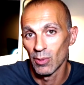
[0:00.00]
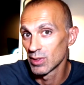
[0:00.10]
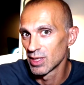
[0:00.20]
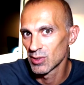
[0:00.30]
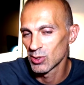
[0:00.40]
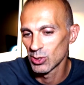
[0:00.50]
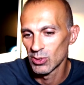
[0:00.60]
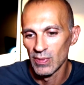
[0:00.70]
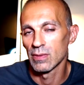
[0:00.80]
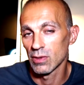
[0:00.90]
with this
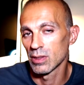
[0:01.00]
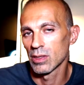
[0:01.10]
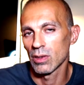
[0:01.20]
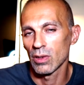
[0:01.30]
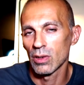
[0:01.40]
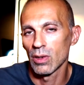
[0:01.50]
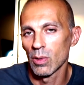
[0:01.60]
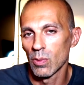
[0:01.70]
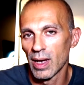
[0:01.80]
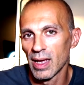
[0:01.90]
shoe, so the Tokyo
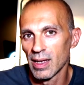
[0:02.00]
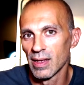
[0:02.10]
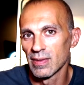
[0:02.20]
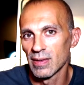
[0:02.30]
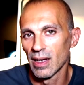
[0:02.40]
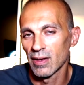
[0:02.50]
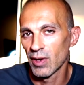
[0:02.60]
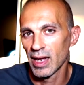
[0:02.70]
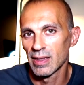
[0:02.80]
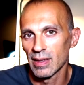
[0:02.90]
colorway is
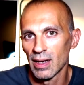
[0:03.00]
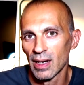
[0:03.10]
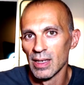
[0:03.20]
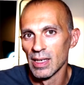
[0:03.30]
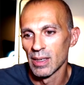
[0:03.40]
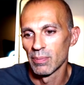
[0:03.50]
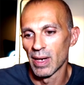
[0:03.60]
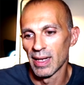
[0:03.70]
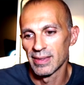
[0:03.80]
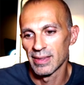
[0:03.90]
great
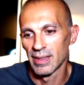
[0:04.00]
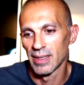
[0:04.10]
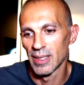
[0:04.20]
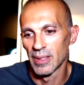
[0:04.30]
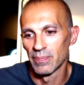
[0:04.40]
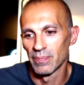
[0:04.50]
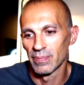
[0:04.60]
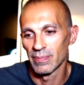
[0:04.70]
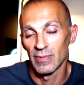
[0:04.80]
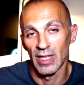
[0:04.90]
but
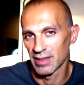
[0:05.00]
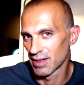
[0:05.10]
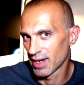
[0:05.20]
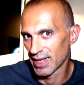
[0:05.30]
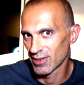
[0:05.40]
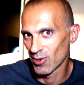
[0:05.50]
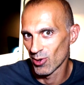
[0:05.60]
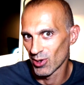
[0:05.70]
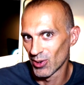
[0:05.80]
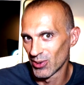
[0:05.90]
doesn't last
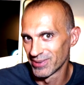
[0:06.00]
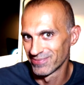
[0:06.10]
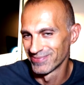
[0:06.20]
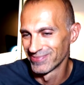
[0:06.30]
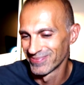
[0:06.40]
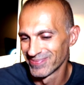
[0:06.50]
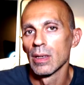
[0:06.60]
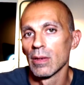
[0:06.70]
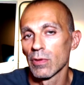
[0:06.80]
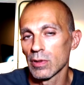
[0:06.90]
longer.
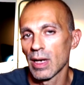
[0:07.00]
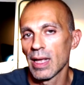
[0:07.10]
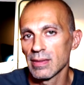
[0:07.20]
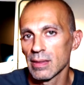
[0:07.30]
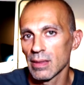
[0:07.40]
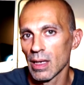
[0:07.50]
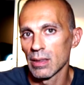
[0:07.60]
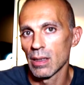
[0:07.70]
For the laces and the